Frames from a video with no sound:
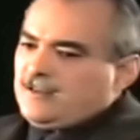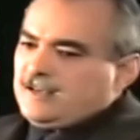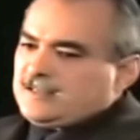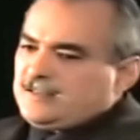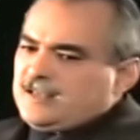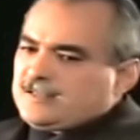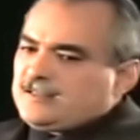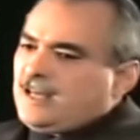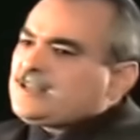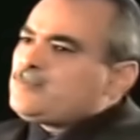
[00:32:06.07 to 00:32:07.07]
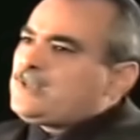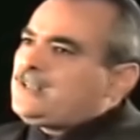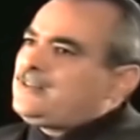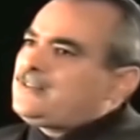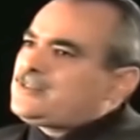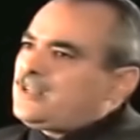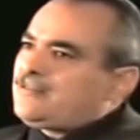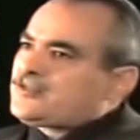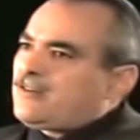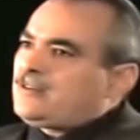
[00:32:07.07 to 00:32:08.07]
I said, yes, it does mean
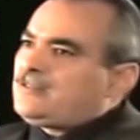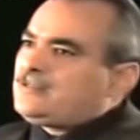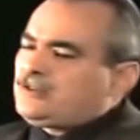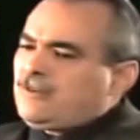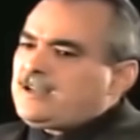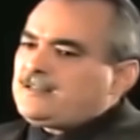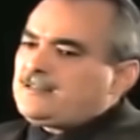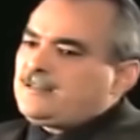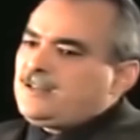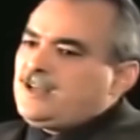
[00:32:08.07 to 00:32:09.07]
self-struggle. You're right.